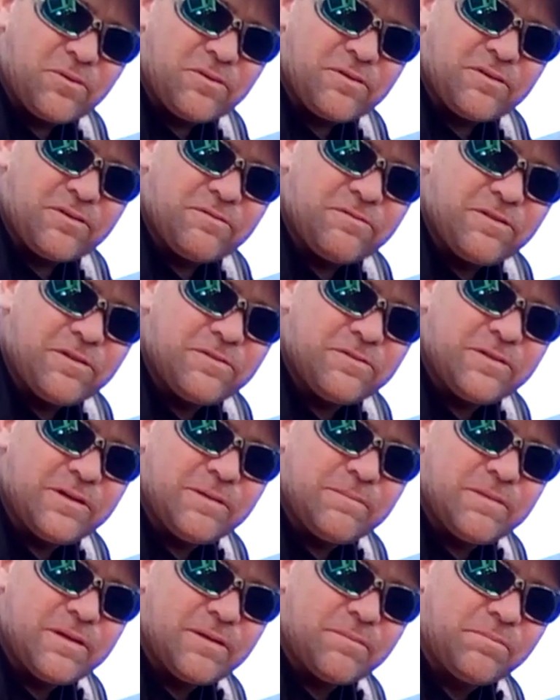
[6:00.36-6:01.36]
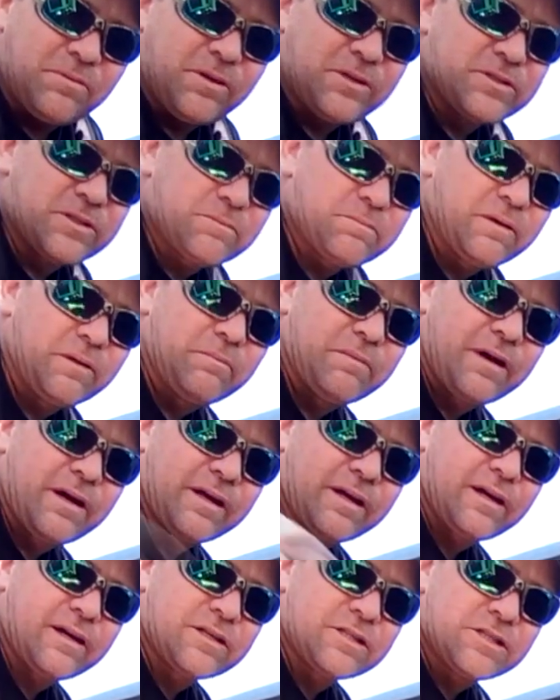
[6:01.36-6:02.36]
more than a 15-minute project. Be
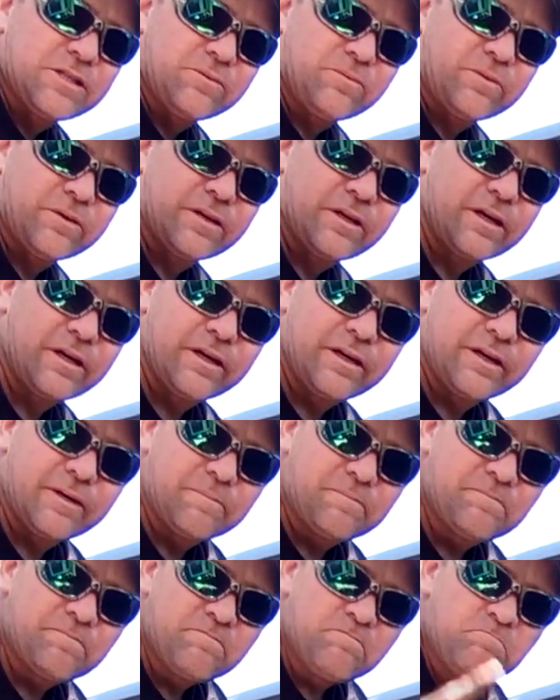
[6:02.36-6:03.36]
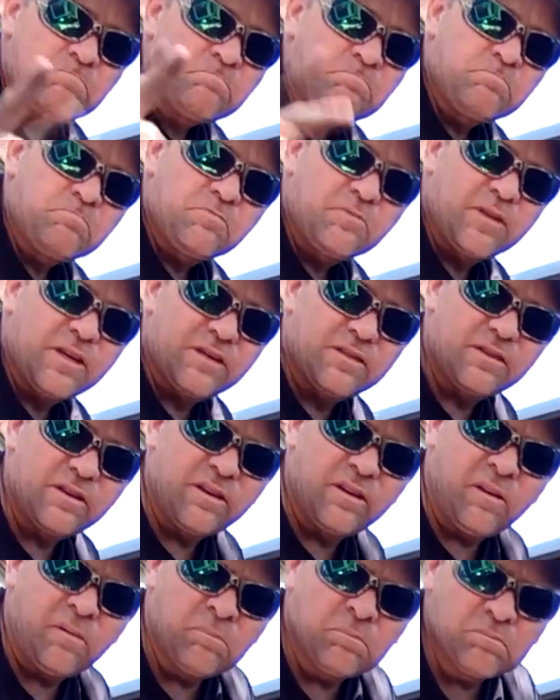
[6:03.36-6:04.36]
back at you when I get
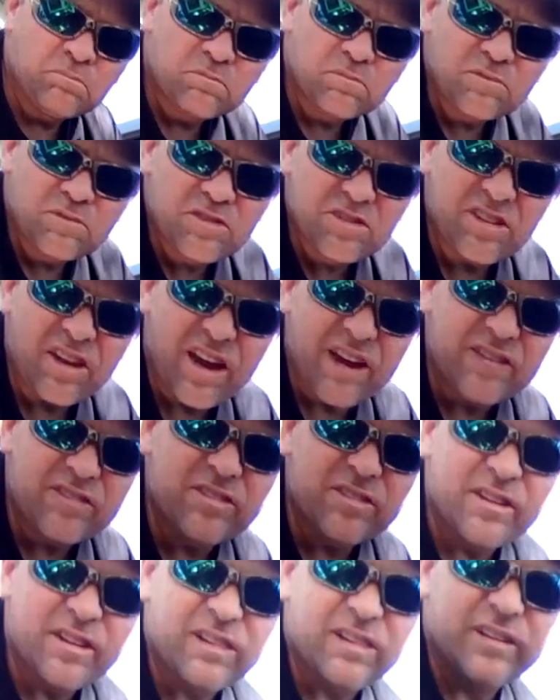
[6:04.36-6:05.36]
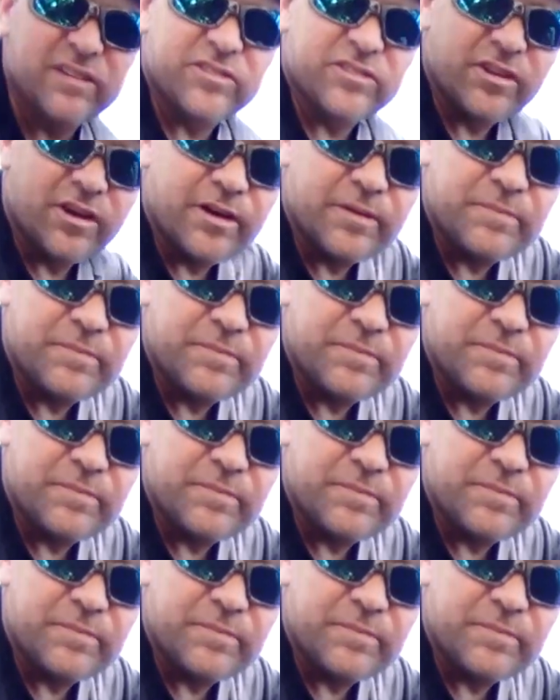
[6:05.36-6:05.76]
the sides and the cleats